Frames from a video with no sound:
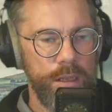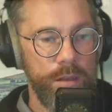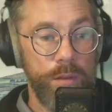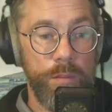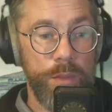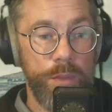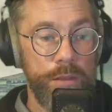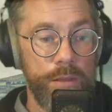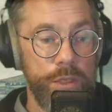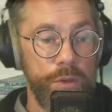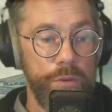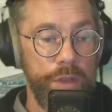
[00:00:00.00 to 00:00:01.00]
But
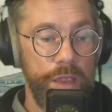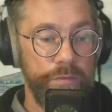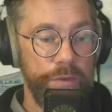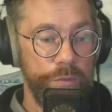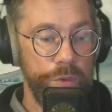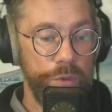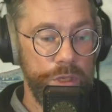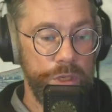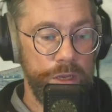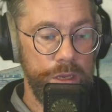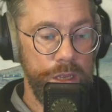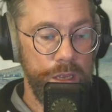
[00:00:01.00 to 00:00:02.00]
also, if it was
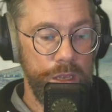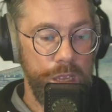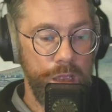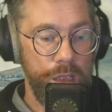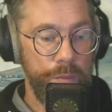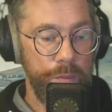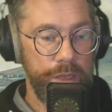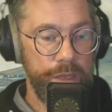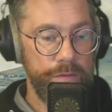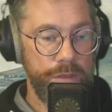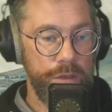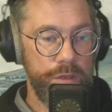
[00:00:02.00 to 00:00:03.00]
a body of
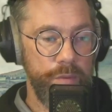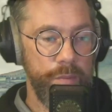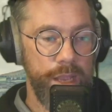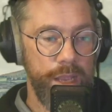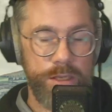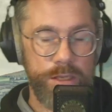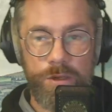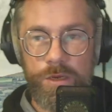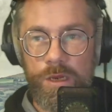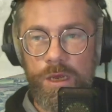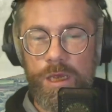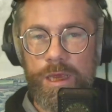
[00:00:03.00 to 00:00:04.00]
thought to be mastered,
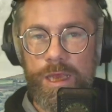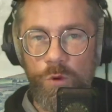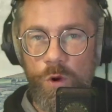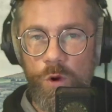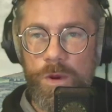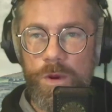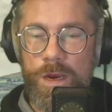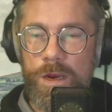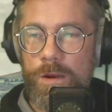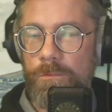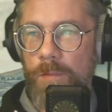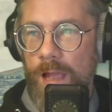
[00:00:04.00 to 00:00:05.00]
there would be
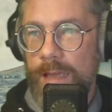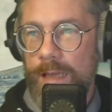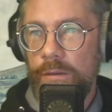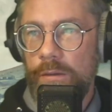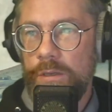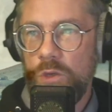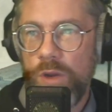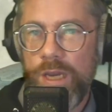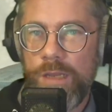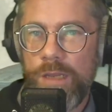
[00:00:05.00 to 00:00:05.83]
adult training,